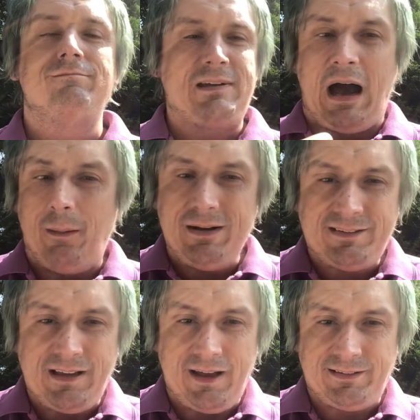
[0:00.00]
comedy
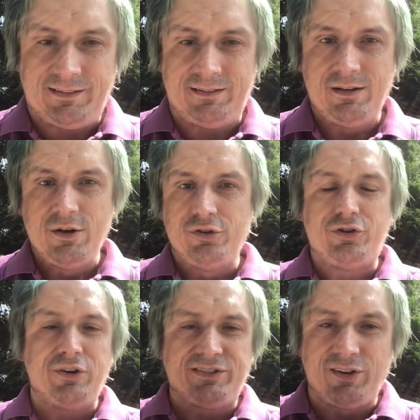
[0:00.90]
sets,
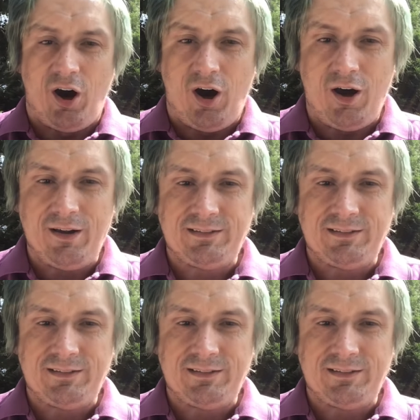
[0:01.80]
share songs,